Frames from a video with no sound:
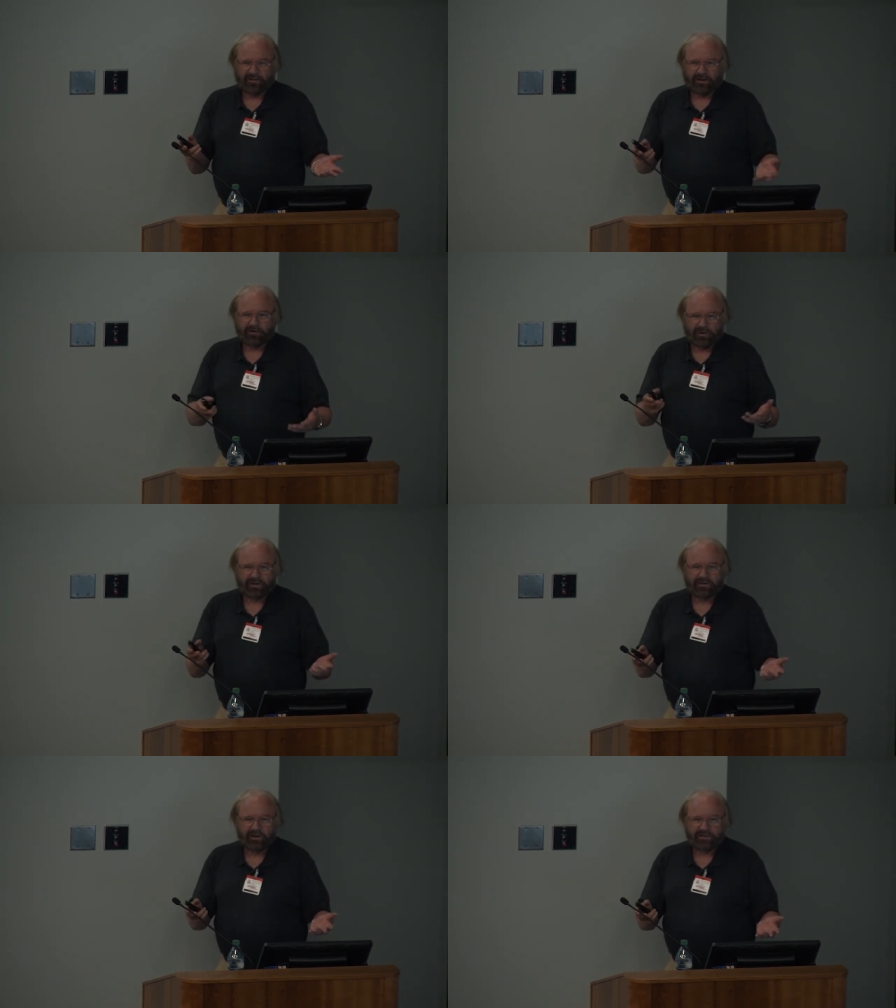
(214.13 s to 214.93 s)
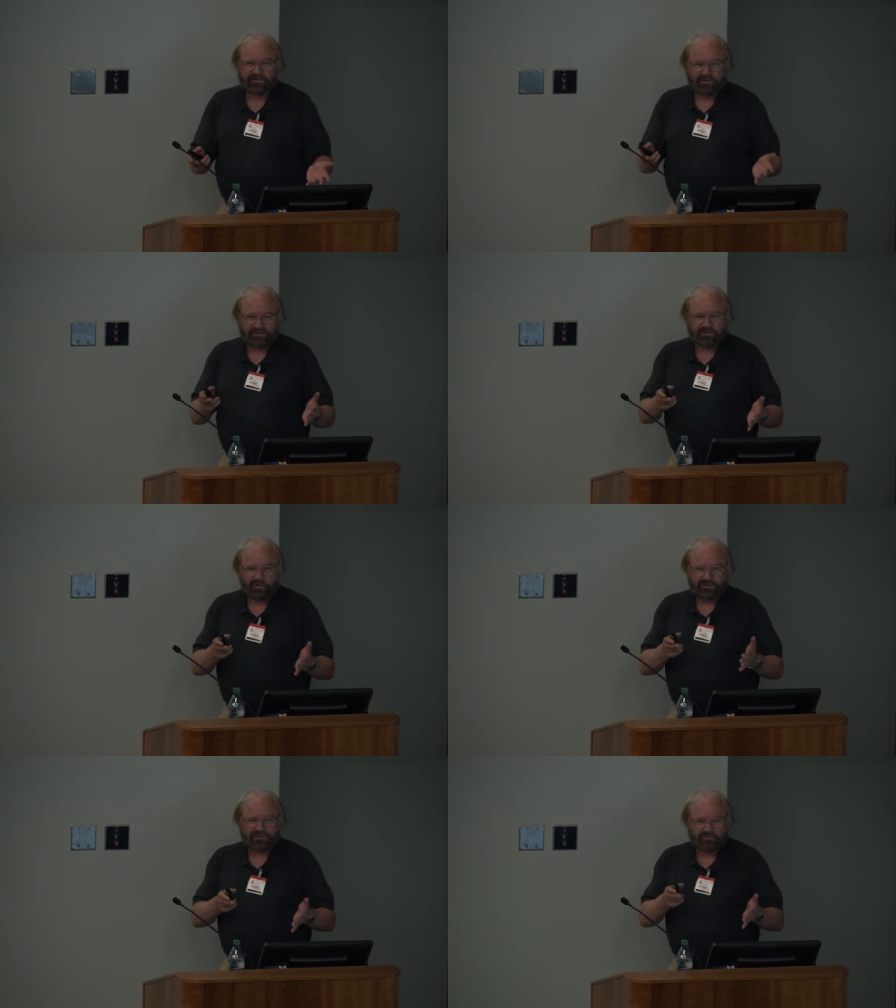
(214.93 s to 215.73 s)
They can recognize that this
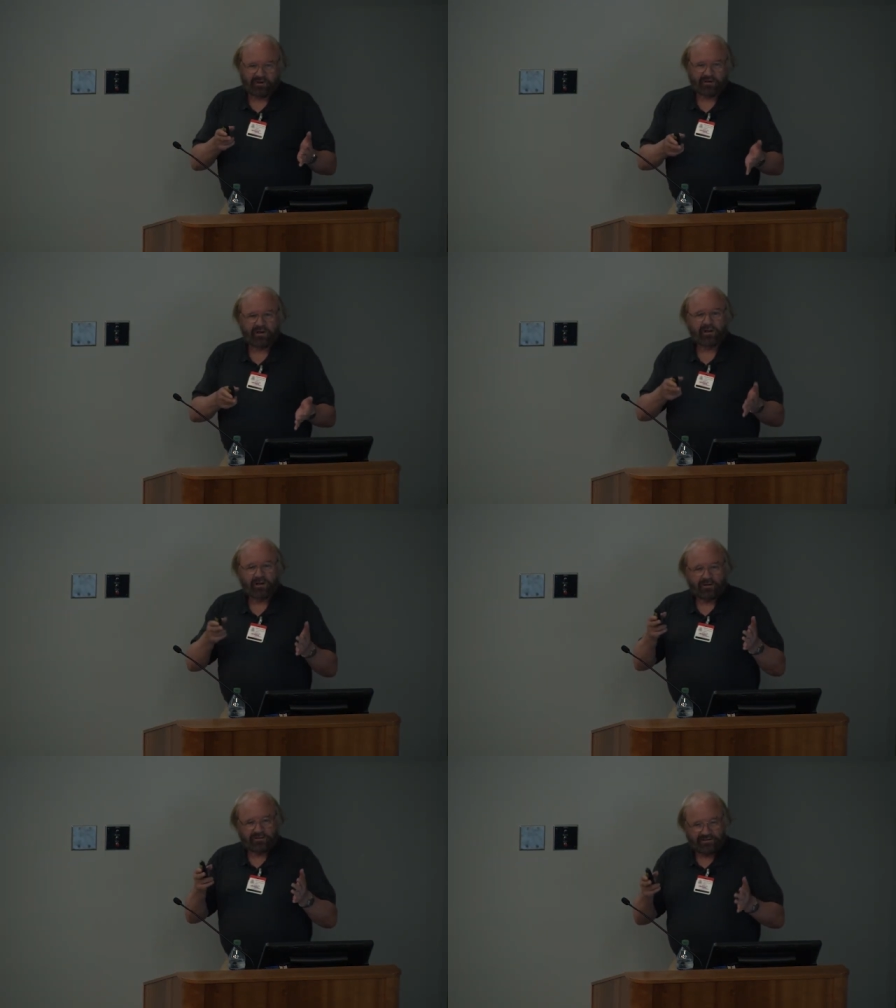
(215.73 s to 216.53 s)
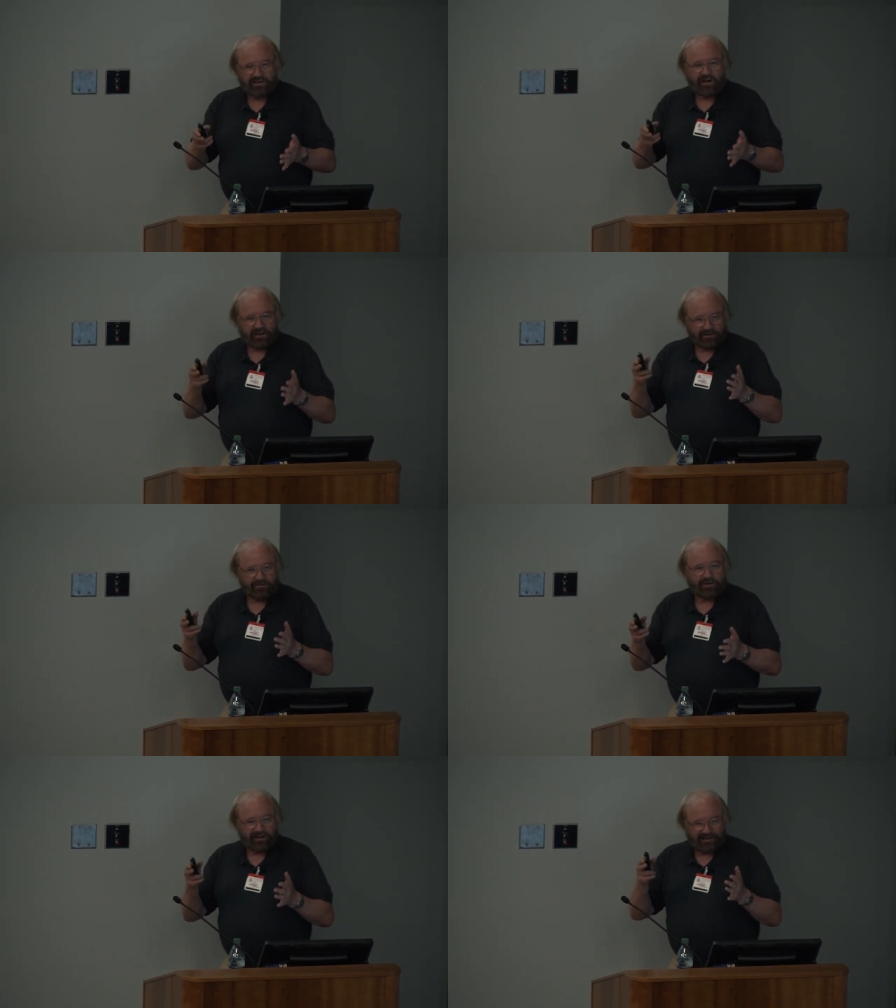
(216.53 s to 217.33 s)
course has been
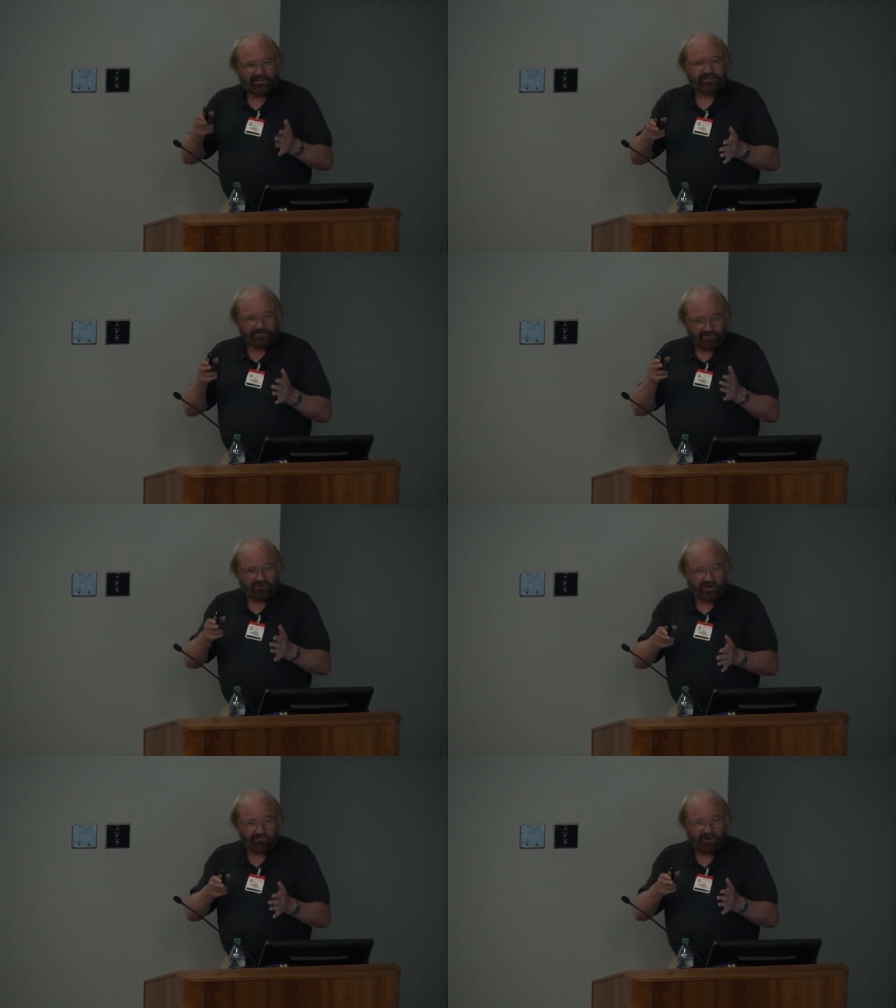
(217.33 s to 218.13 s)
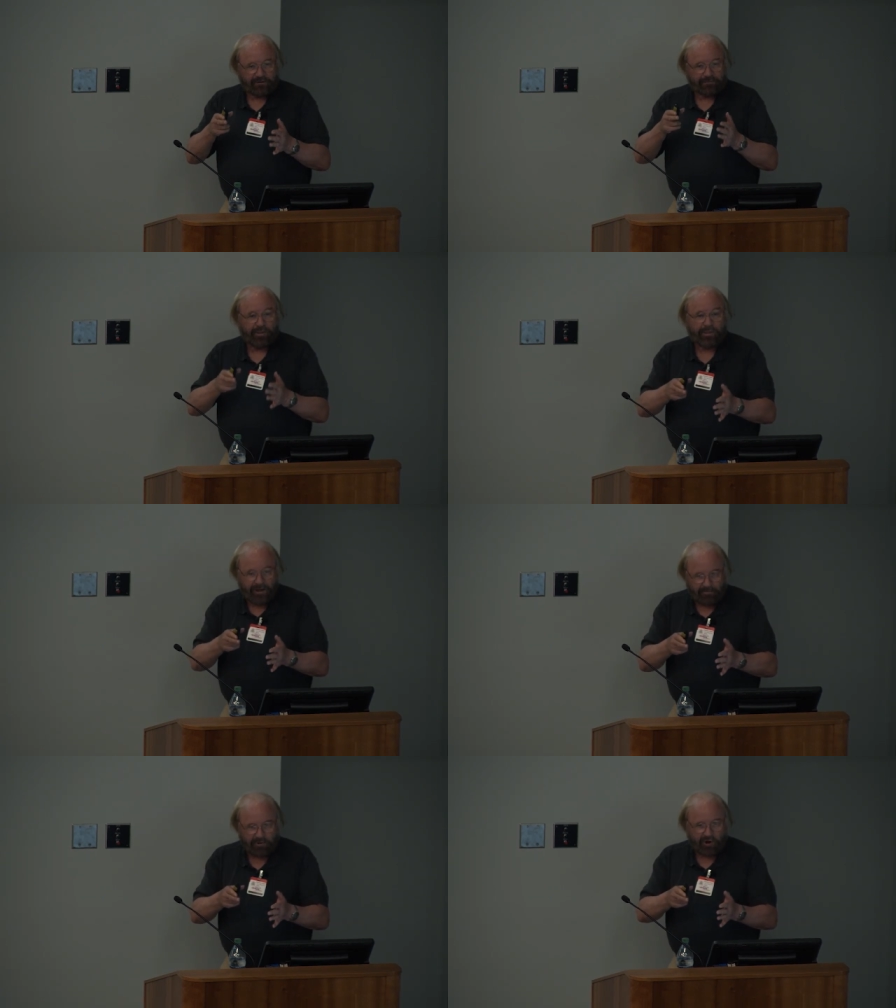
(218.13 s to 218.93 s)
designed, at least generally, for
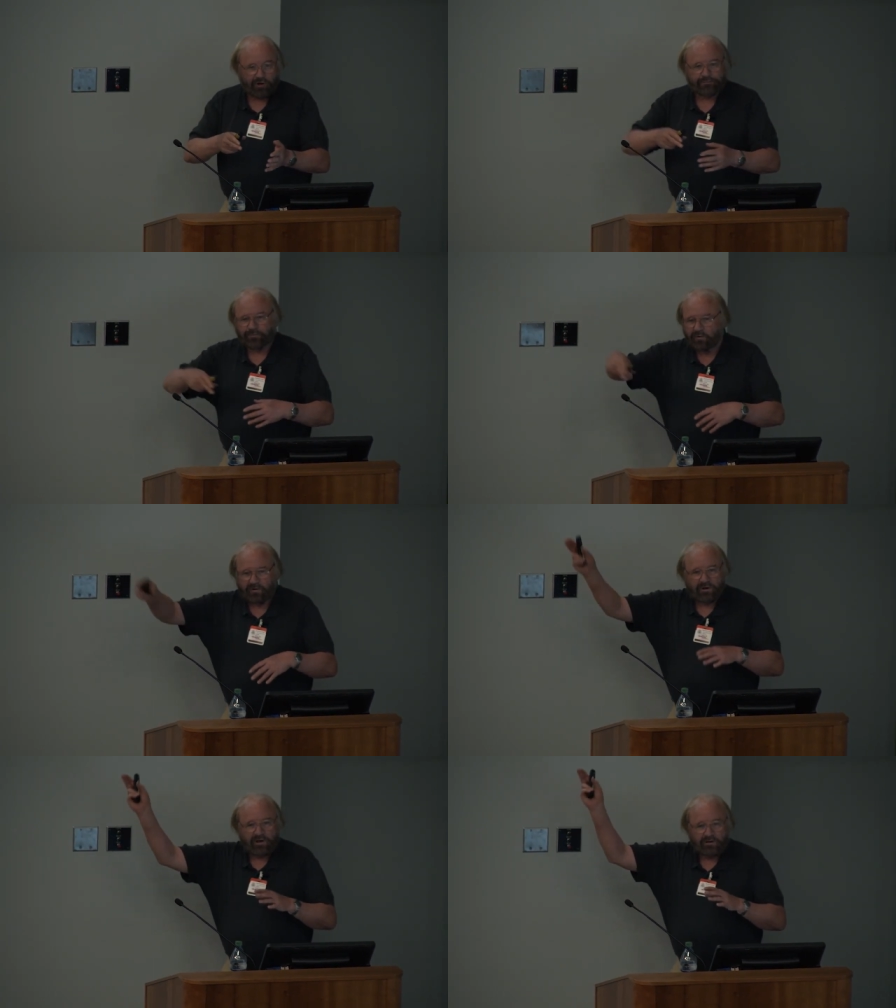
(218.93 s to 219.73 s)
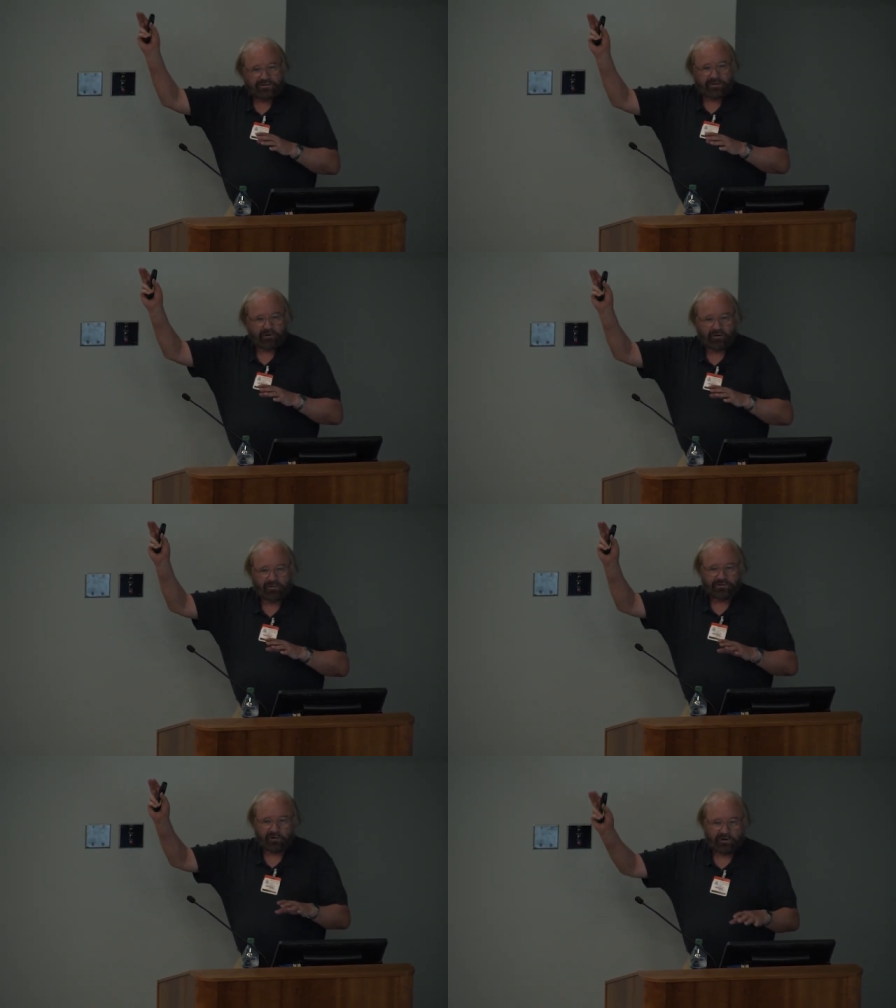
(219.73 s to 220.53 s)
them, not for somebody
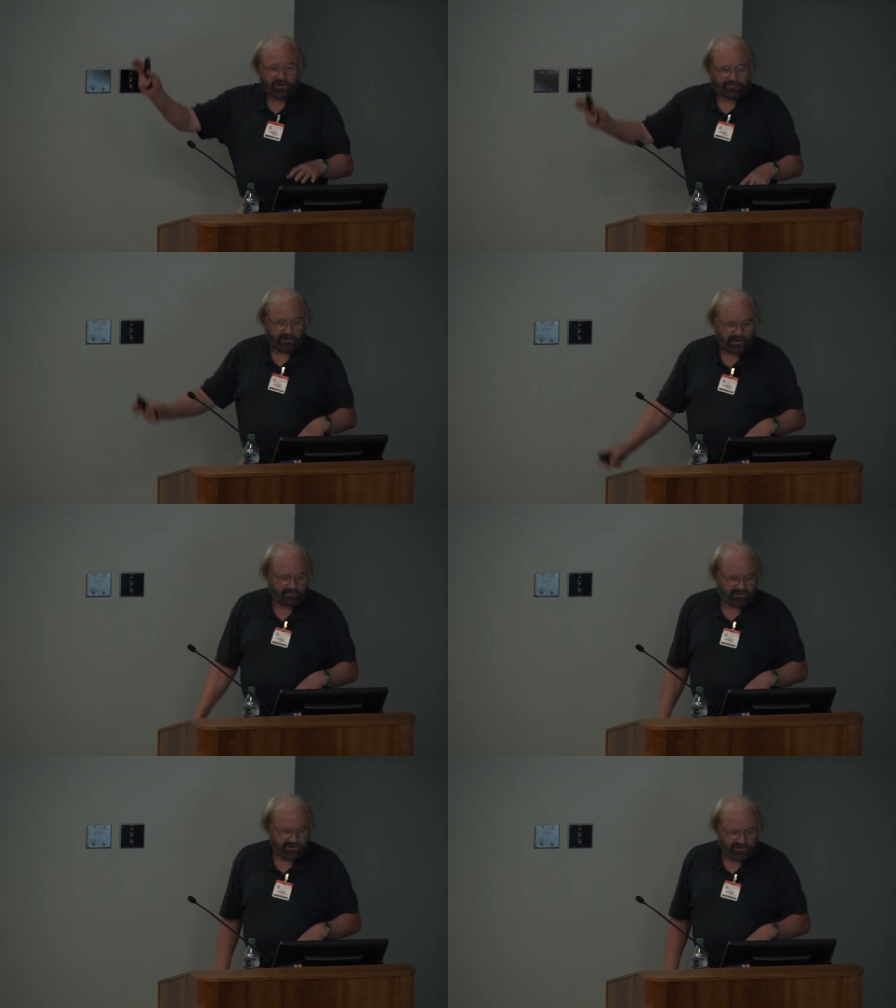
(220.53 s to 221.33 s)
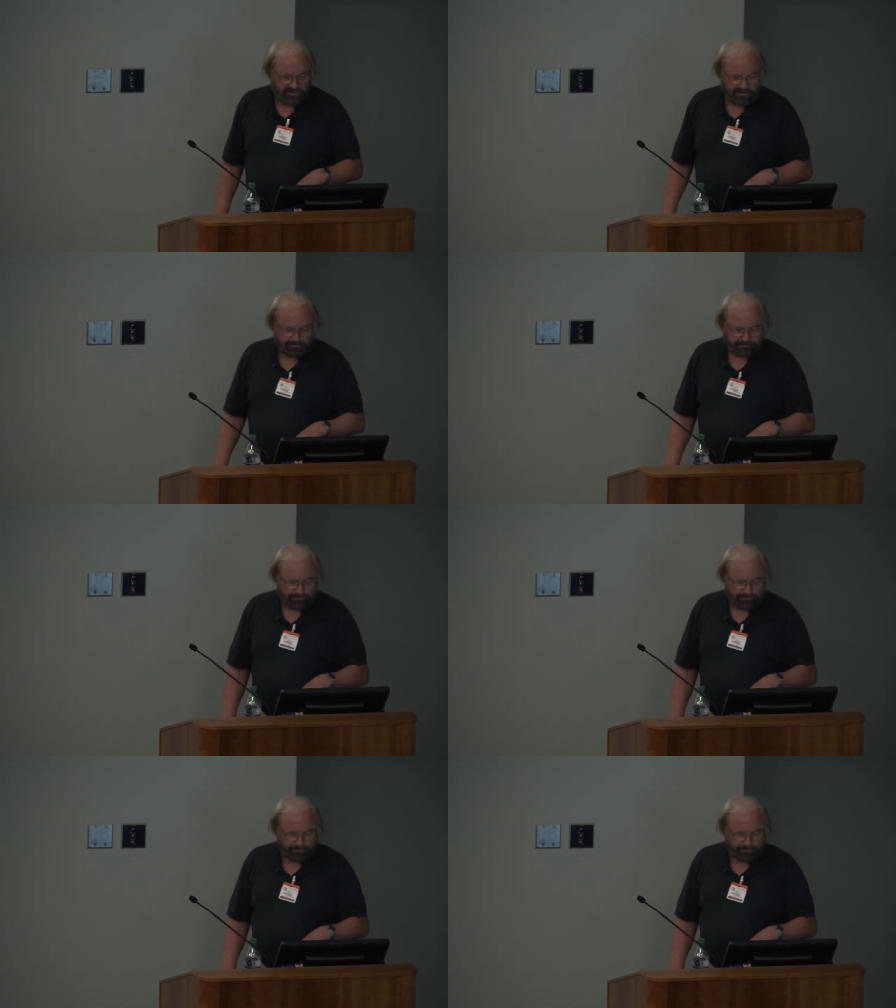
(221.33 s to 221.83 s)
with totally different language needs.